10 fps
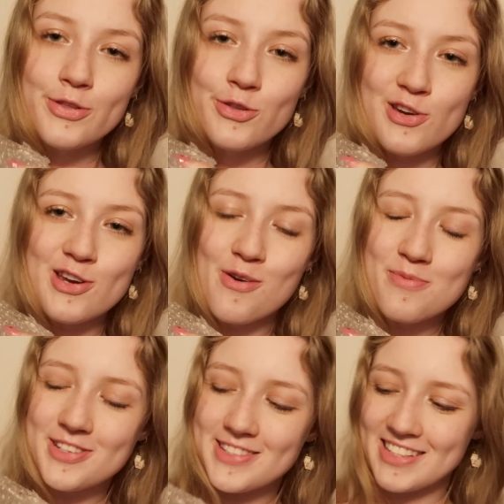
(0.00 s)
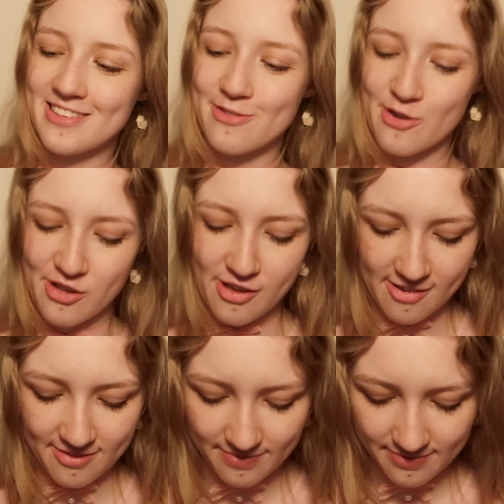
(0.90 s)
3 options here for you.
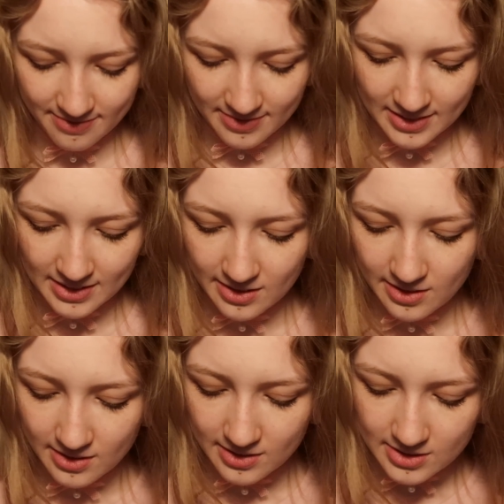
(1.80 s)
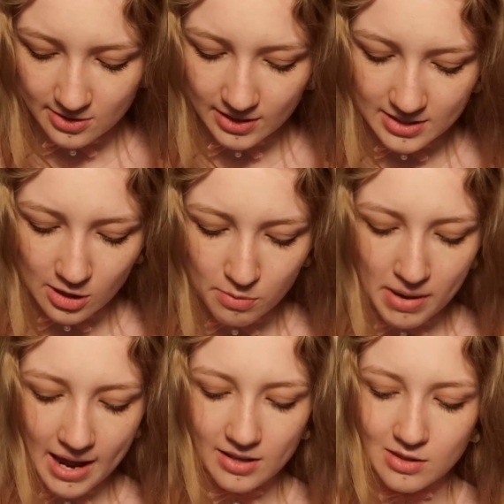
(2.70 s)
So let's
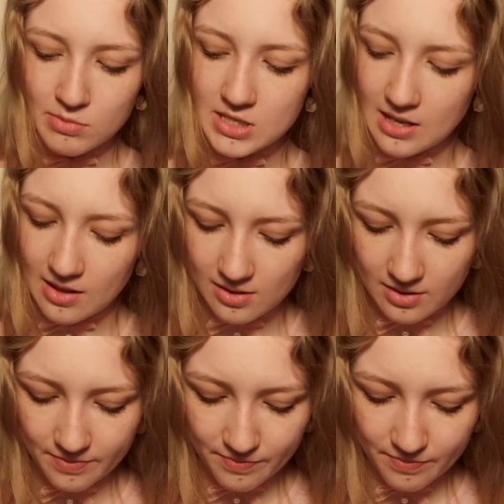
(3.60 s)
unpack them together.